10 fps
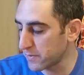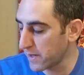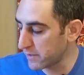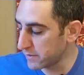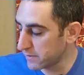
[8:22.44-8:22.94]

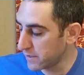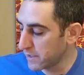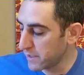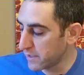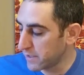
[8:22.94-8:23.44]
around and
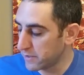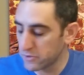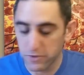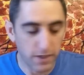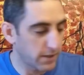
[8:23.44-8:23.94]

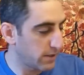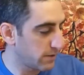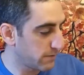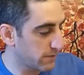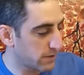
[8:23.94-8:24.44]
just kind of
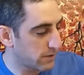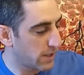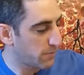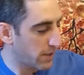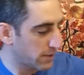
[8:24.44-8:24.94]

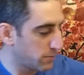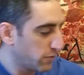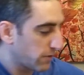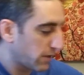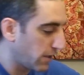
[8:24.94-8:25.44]
keep things
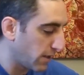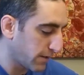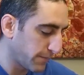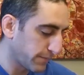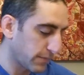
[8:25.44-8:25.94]
moving along.
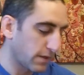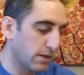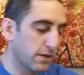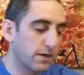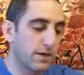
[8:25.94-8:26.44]

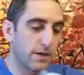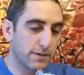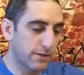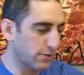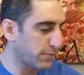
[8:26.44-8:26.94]

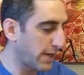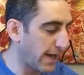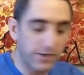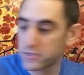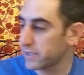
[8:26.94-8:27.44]
Another
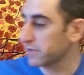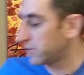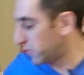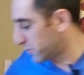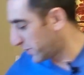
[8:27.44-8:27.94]
patch that can
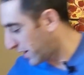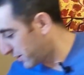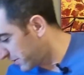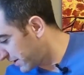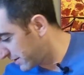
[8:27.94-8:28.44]
go with my
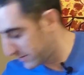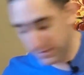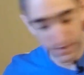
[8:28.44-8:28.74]
other ones.